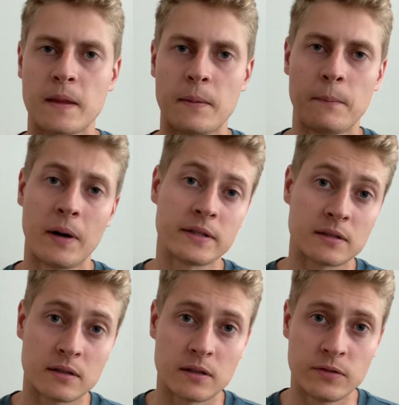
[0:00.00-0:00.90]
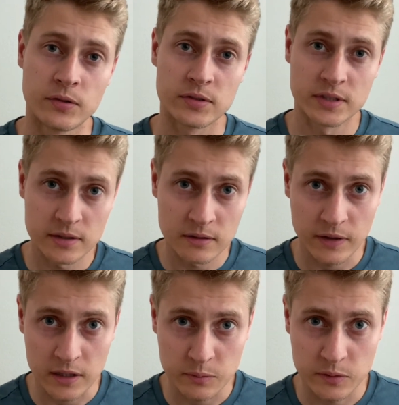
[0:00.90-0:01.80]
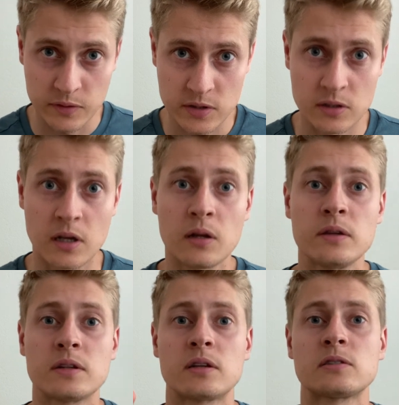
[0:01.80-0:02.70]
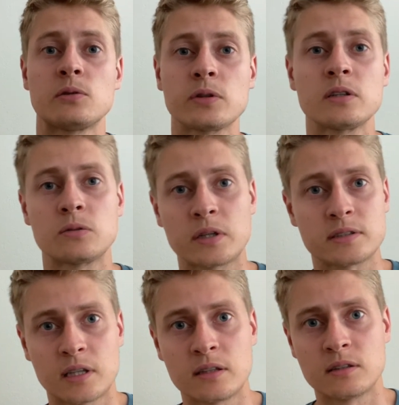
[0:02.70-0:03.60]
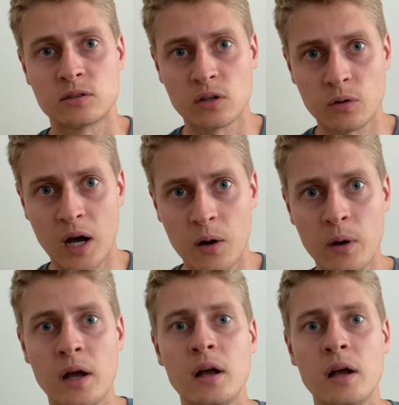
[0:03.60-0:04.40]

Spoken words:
But if you're a seasoned finance professional that is looking to extend their know-how,